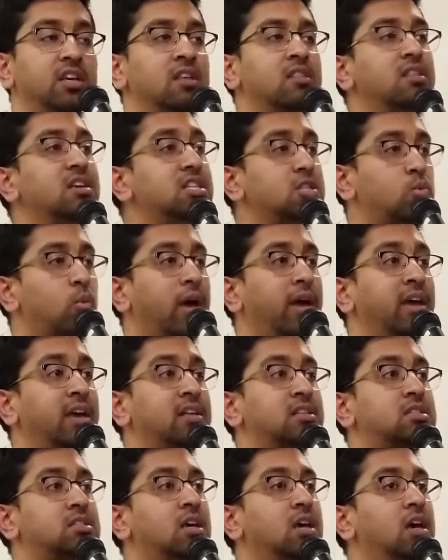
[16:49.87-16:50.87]
In this way,
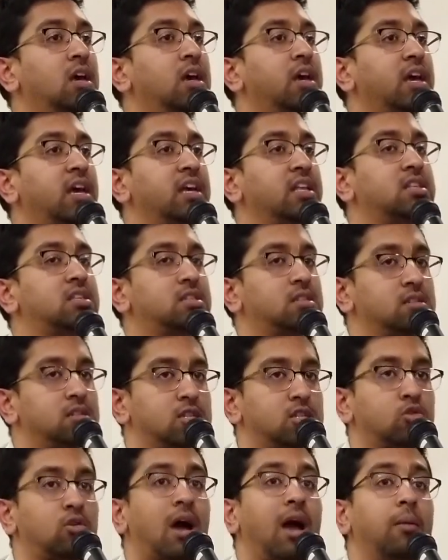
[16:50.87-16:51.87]
it's
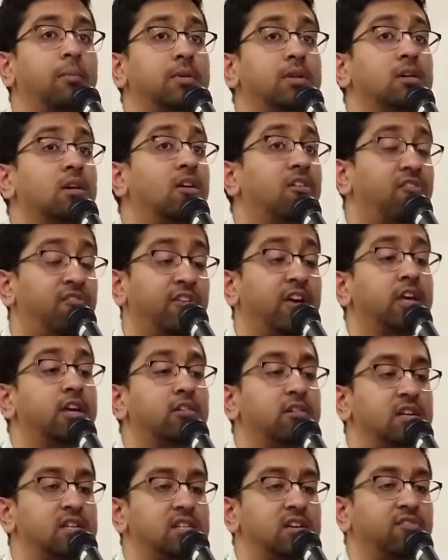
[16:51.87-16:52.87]
described
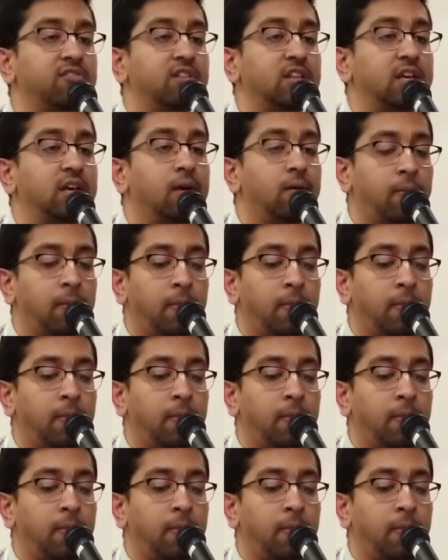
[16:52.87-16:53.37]
figuratively.